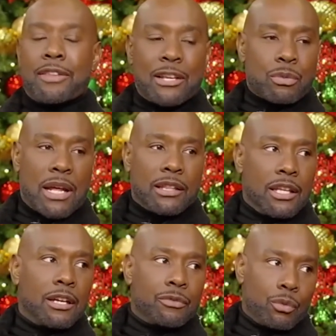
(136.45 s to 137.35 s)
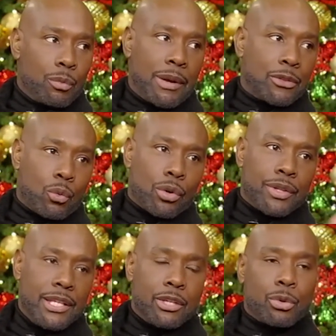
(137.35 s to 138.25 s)
And that's what I love about the world
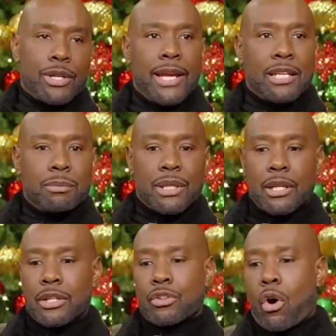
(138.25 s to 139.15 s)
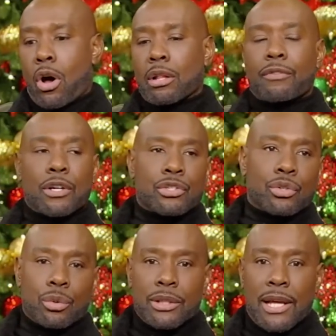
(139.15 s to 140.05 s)
that he created because all of our
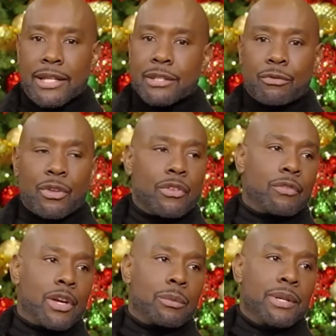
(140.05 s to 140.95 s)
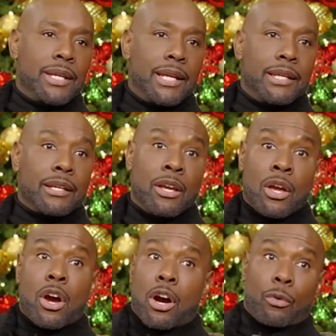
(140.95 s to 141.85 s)
storylines, even from the very beginning,
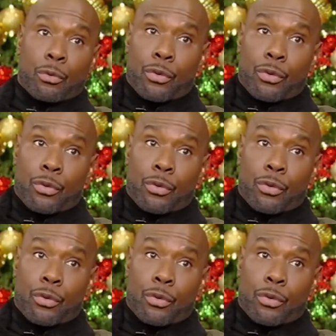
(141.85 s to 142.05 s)
are